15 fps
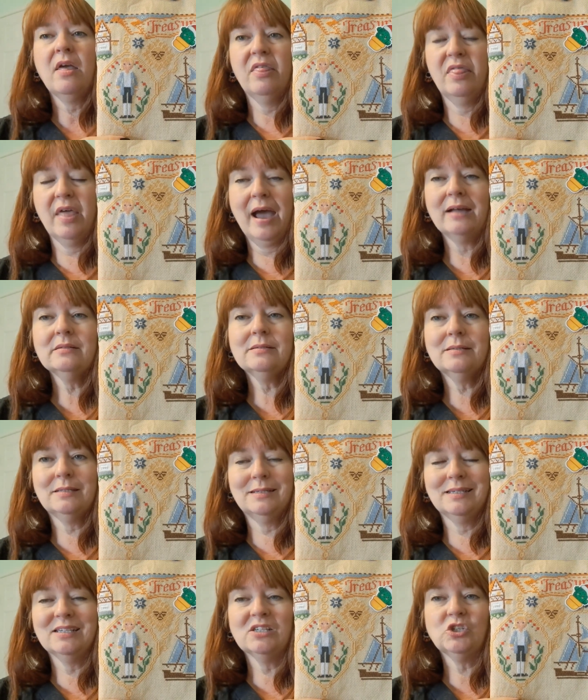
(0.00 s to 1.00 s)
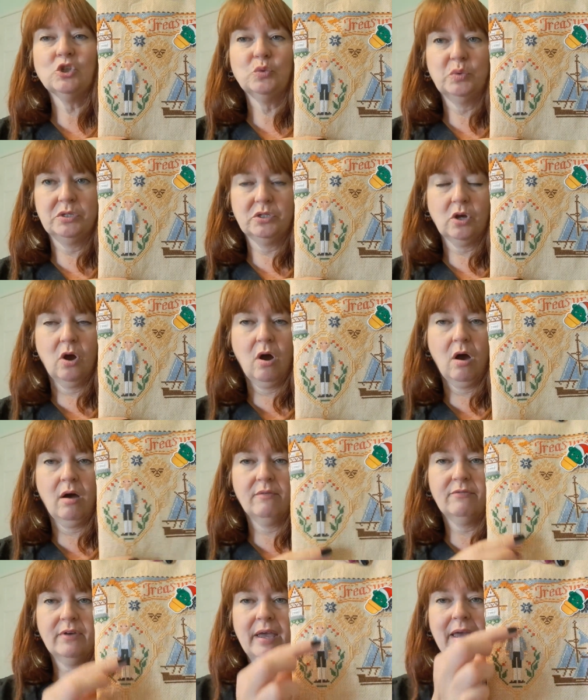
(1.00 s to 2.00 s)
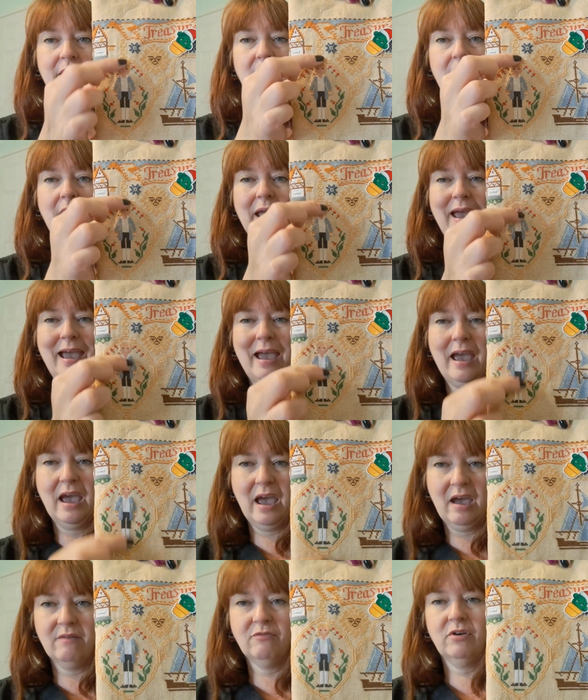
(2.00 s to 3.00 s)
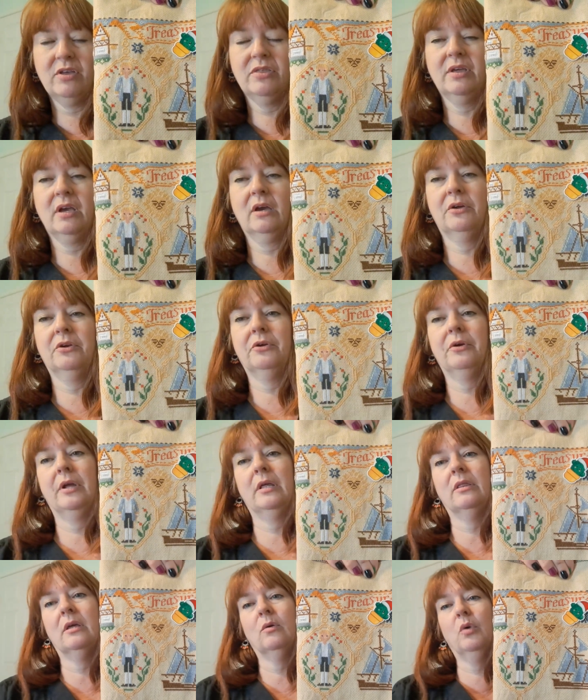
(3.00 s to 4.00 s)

That stitch was off, and everything underneath it